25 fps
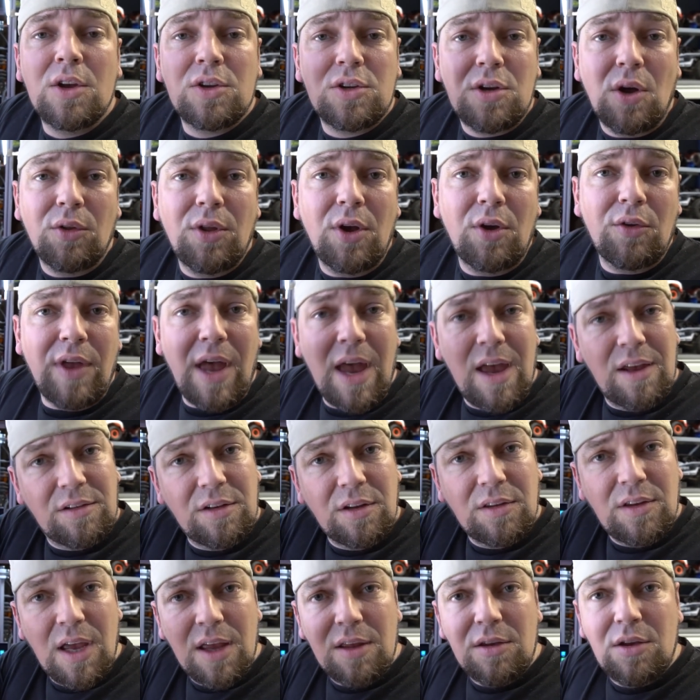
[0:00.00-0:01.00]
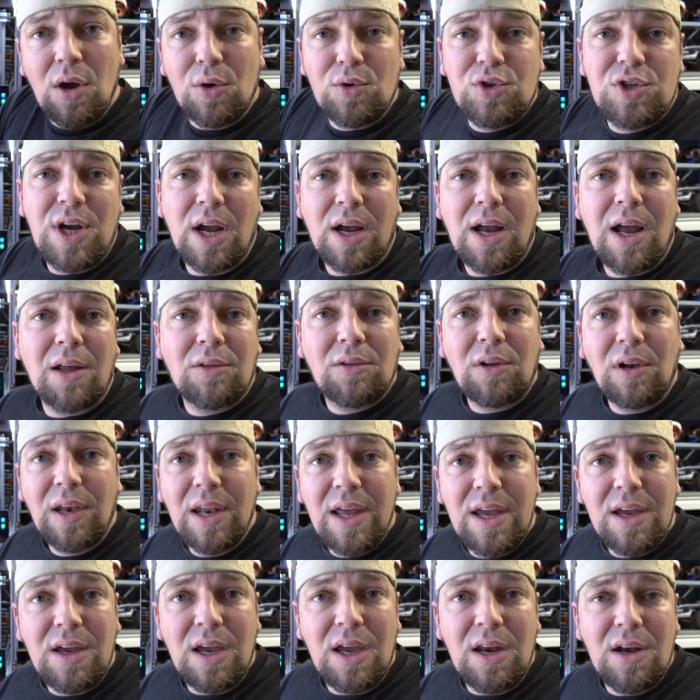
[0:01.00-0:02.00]
So don't hesitate. Go check out the
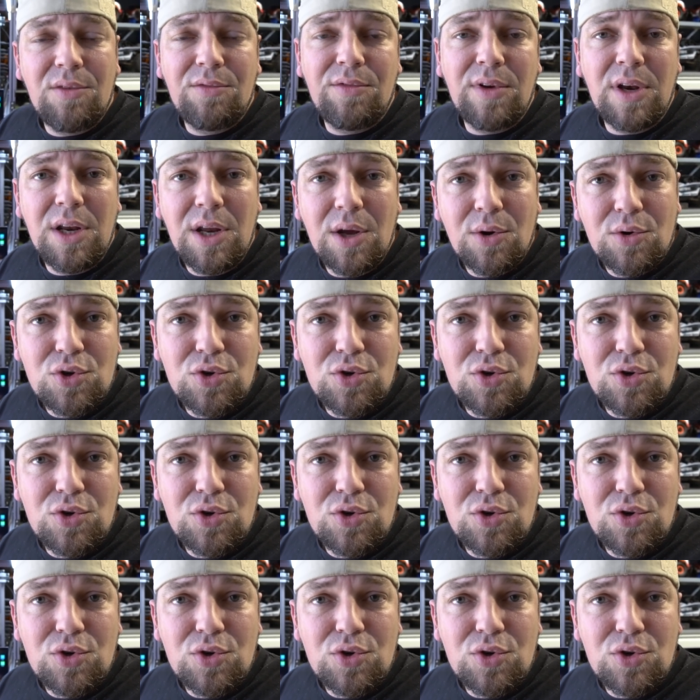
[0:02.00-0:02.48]
link in the video